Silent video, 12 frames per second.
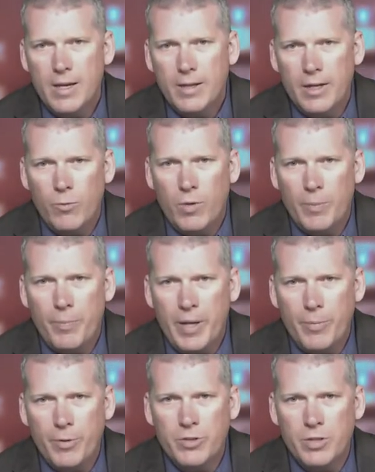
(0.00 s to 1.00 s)
They don't want
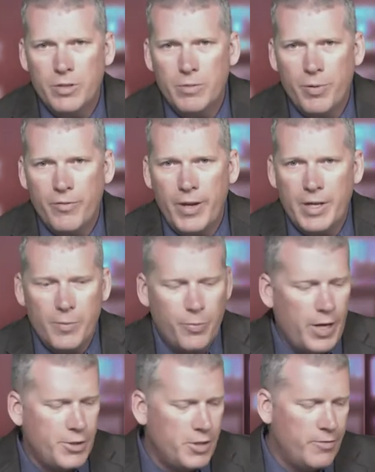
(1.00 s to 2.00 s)
people to prevent
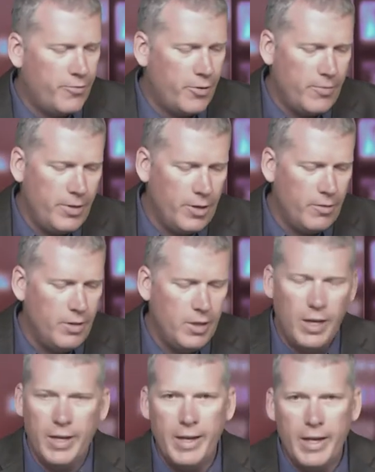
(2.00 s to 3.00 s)
depression for, you know,
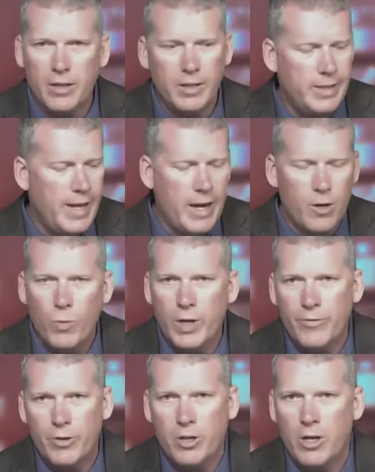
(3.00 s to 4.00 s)
a nickel a day or
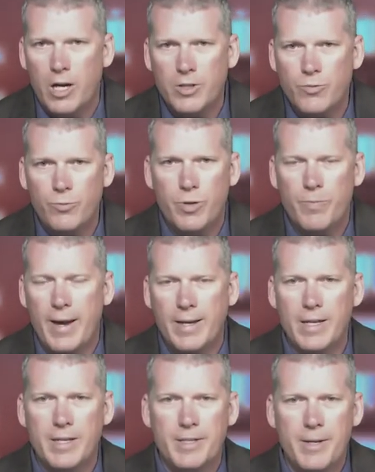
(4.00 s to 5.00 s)
whatever it costs with
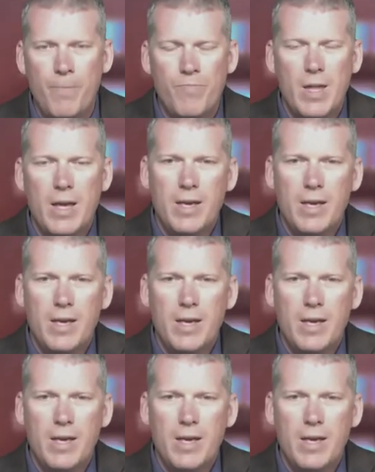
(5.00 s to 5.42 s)
magnesium.